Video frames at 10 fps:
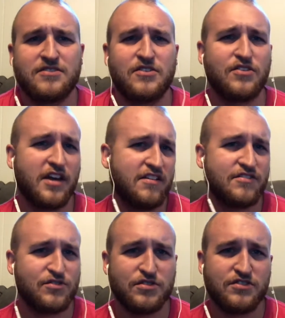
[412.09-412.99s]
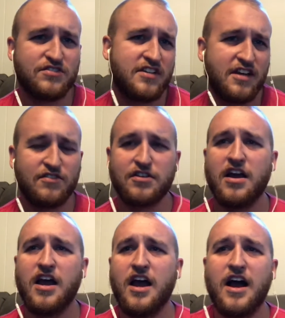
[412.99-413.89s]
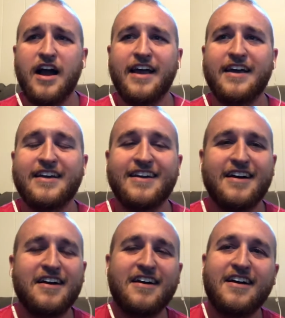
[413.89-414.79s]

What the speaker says: okay, there's oysters in heaven. And